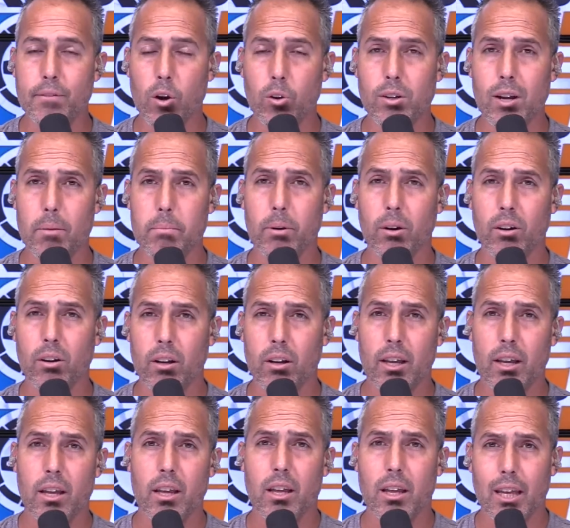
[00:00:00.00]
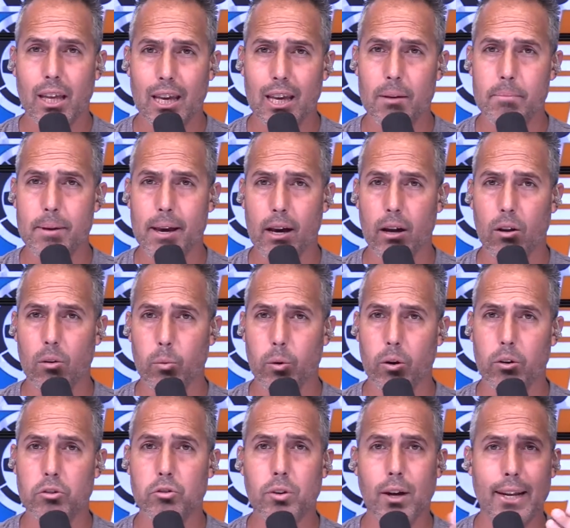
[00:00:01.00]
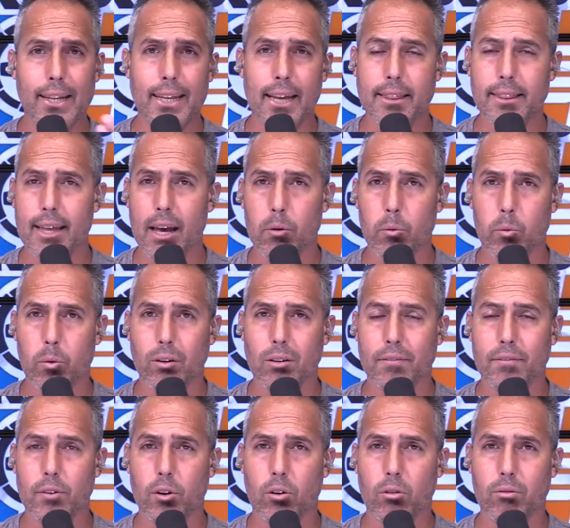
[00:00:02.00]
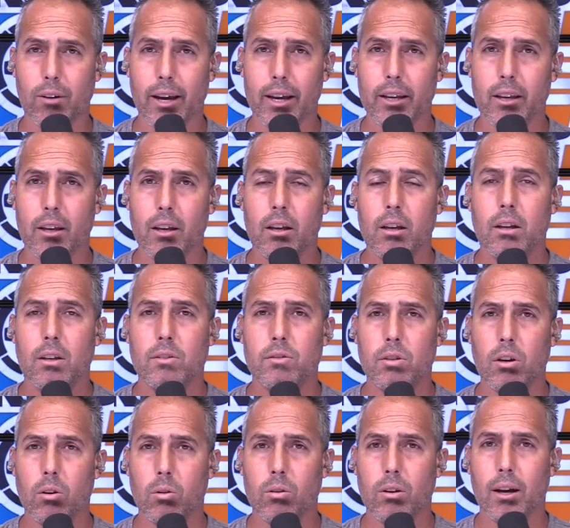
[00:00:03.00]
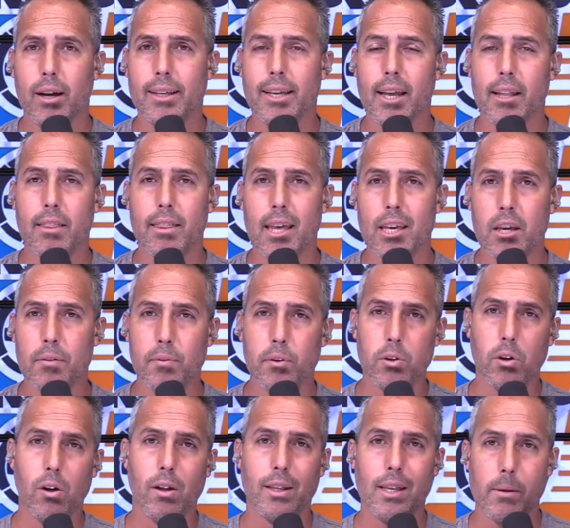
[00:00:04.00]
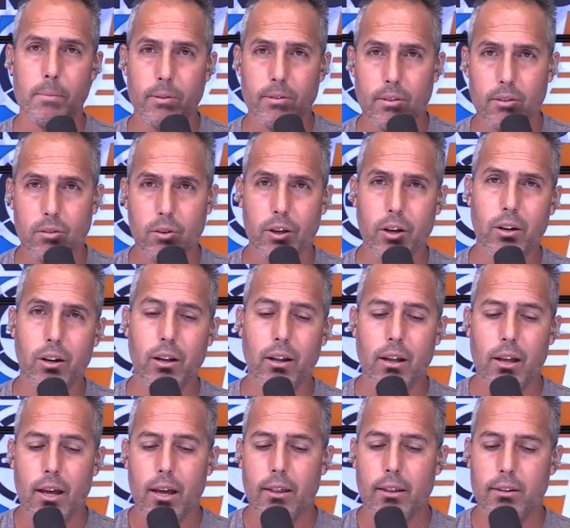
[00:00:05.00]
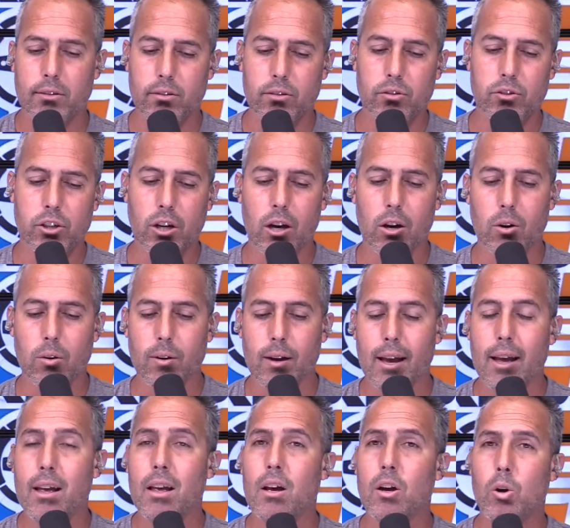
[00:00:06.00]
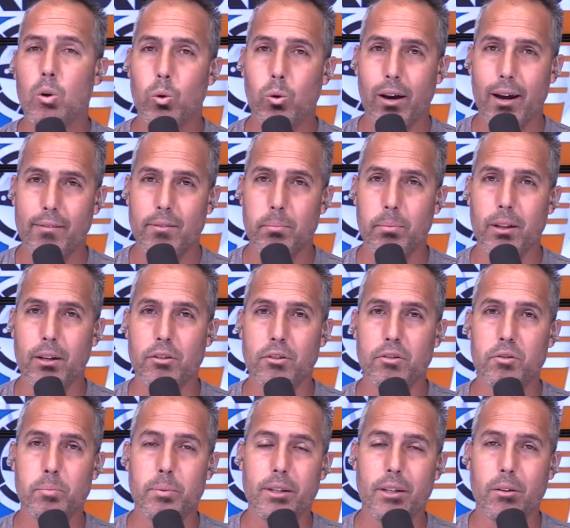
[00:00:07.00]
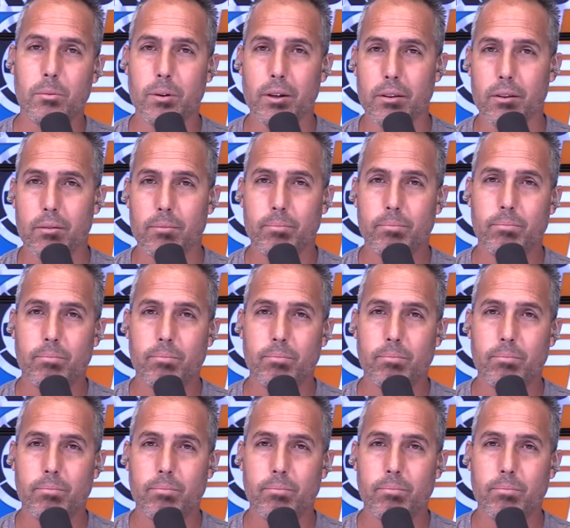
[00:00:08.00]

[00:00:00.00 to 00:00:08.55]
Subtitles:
phone number, email. We always try to get that when we're on the phone, right? So again, thank you for calling ABC Toyota. This is Joe. Who do I have the pleasure of speaking with?